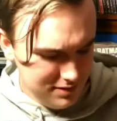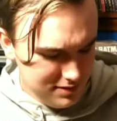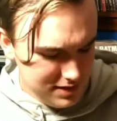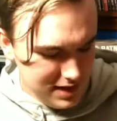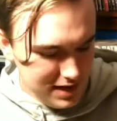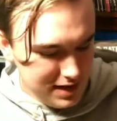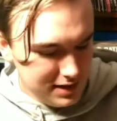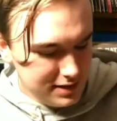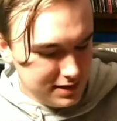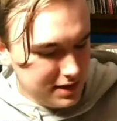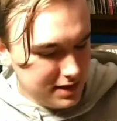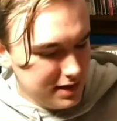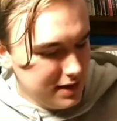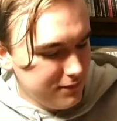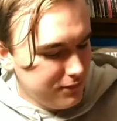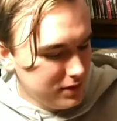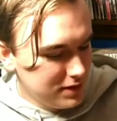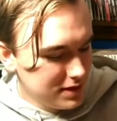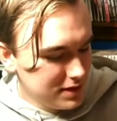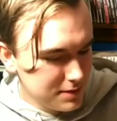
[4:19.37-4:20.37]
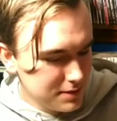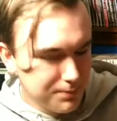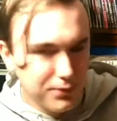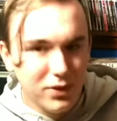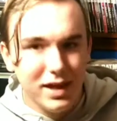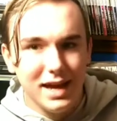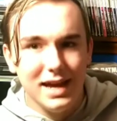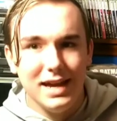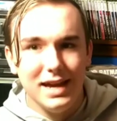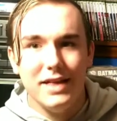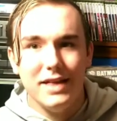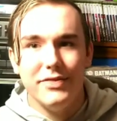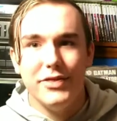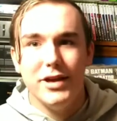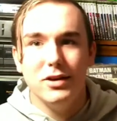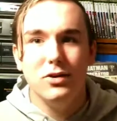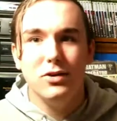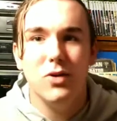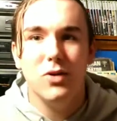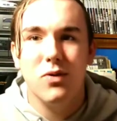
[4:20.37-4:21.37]
And if it doesn't play,
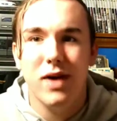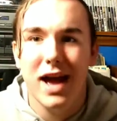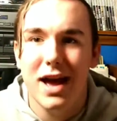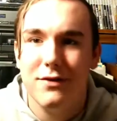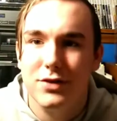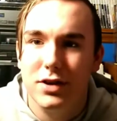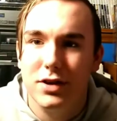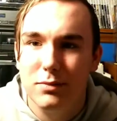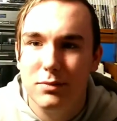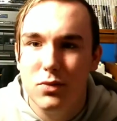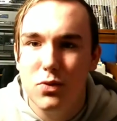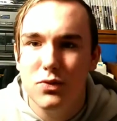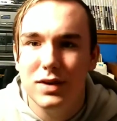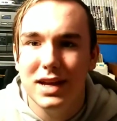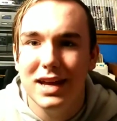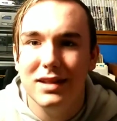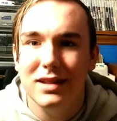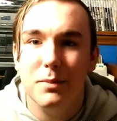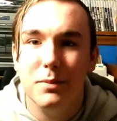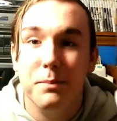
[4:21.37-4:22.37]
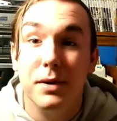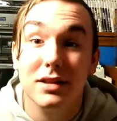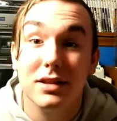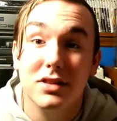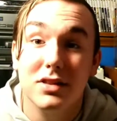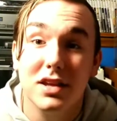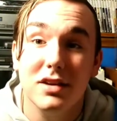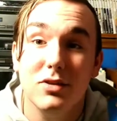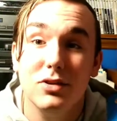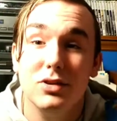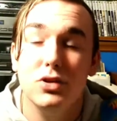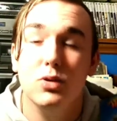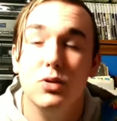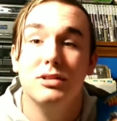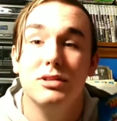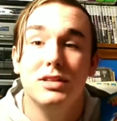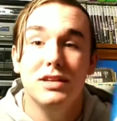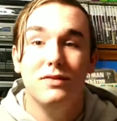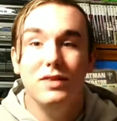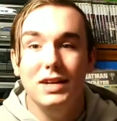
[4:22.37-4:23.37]
then you don't have a good movie. But the thing you can do
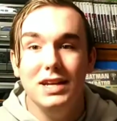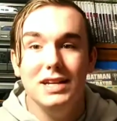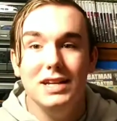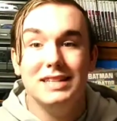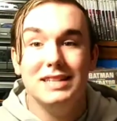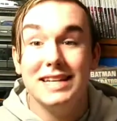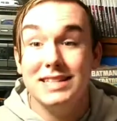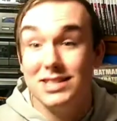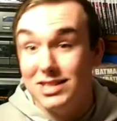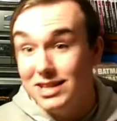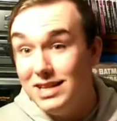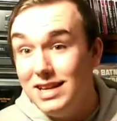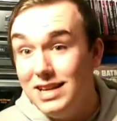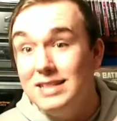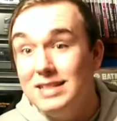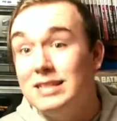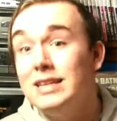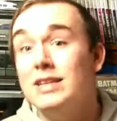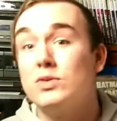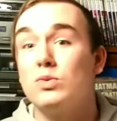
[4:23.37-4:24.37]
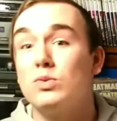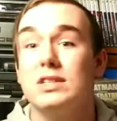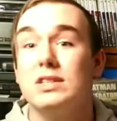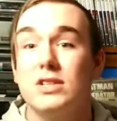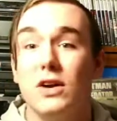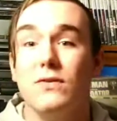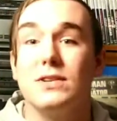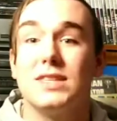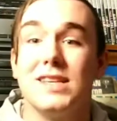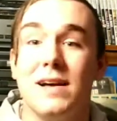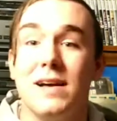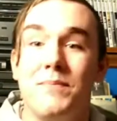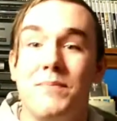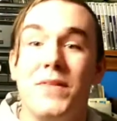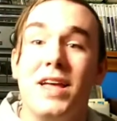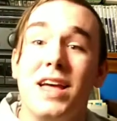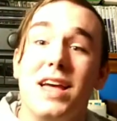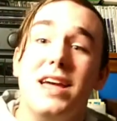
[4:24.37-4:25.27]
with DVDs and CDs is resurface them.